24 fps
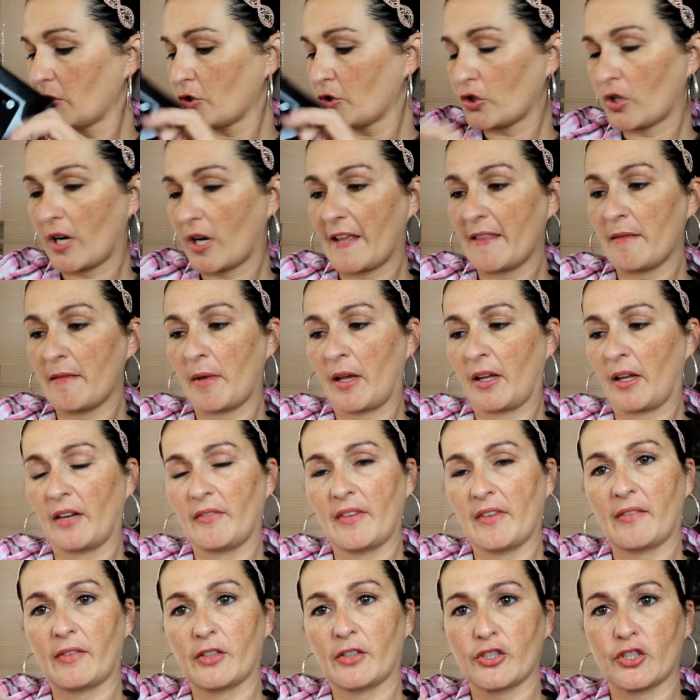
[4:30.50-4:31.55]
Try them out. I've
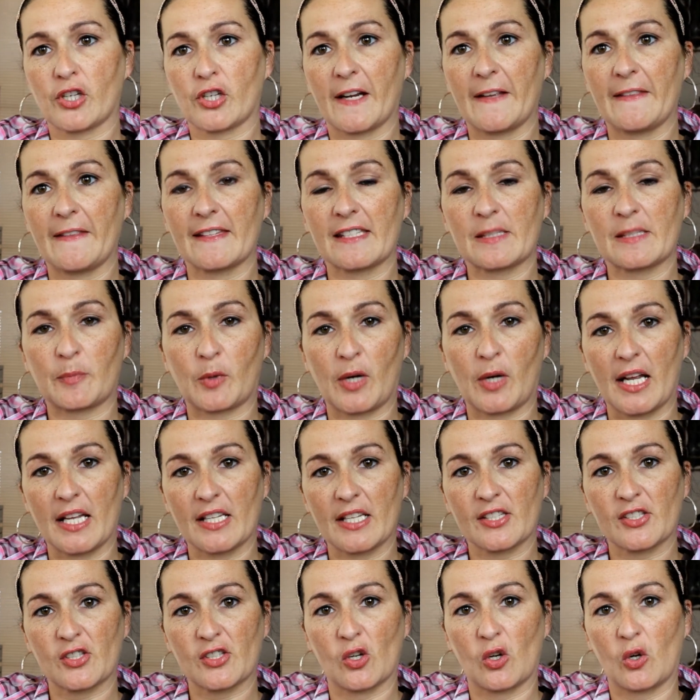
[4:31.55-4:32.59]
never tried this
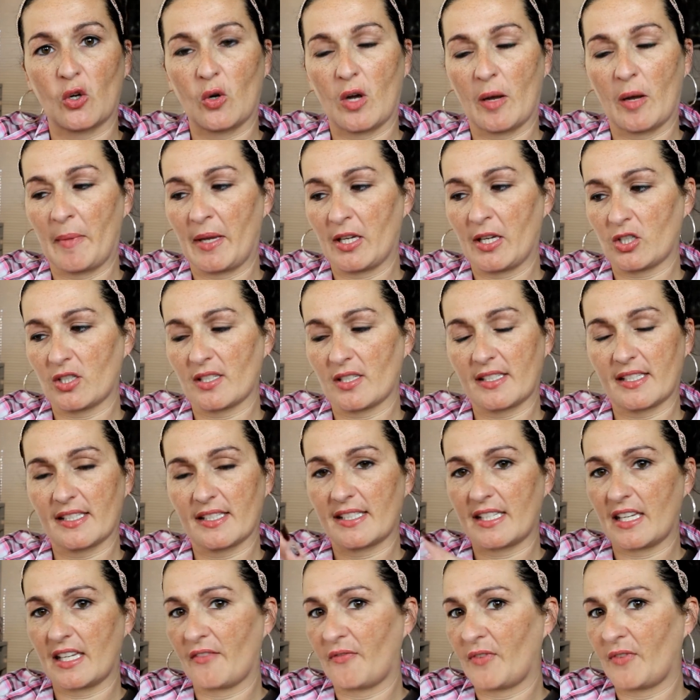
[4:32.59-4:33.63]
brand, so I'm anxious to
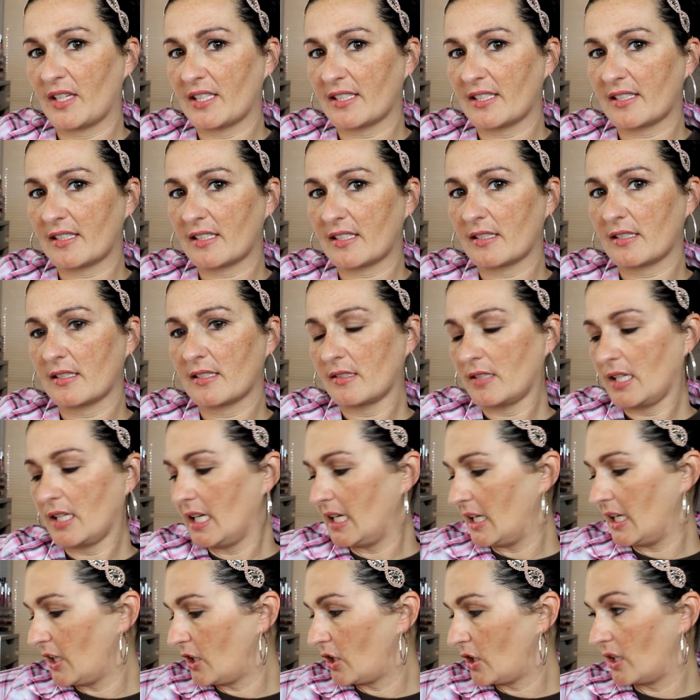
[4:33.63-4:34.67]
see if it's
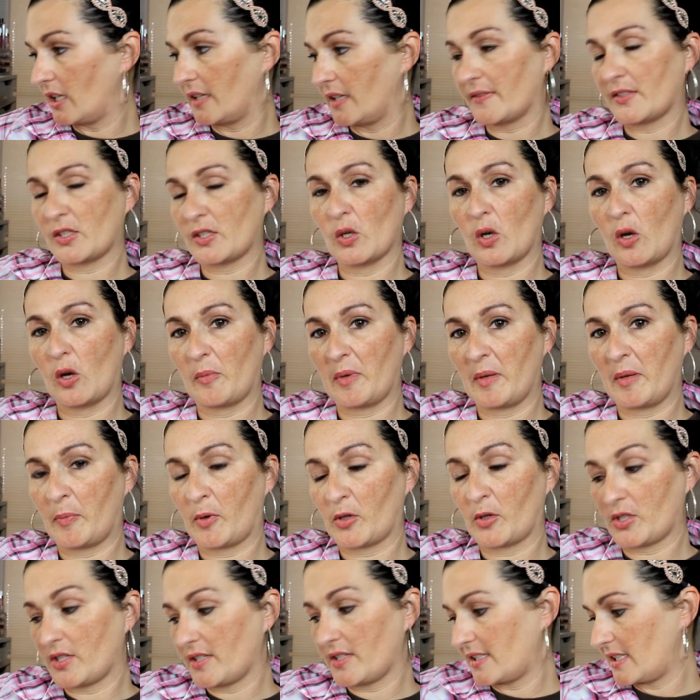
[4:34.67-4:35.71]
any good. If so, I'll be
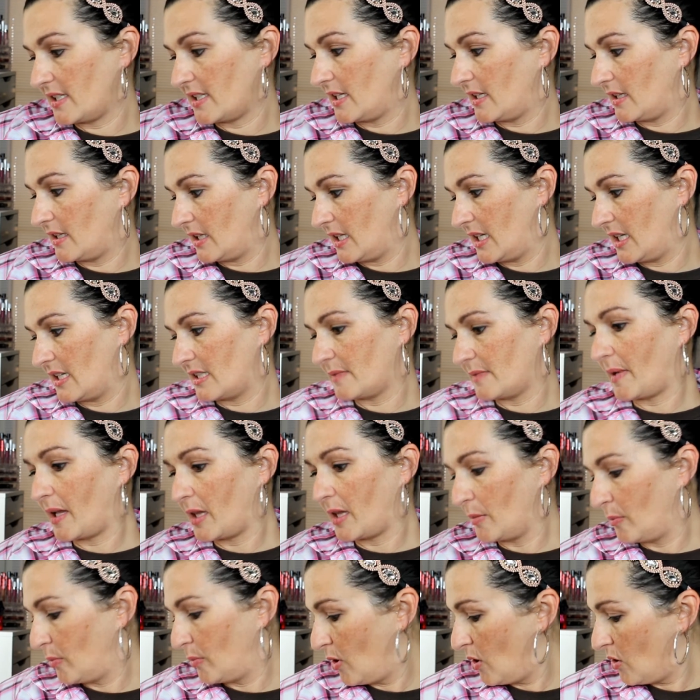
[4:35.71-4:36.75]
purchasing these by
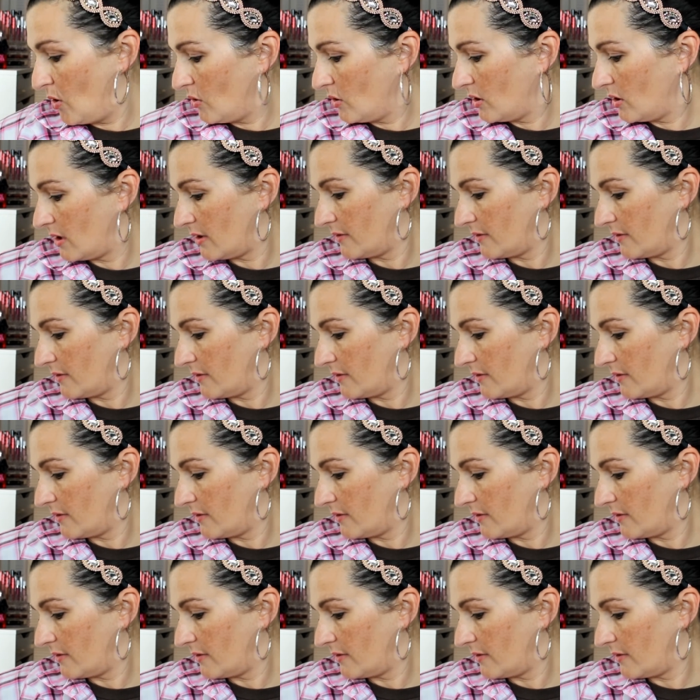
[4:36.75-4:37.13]
the bulk.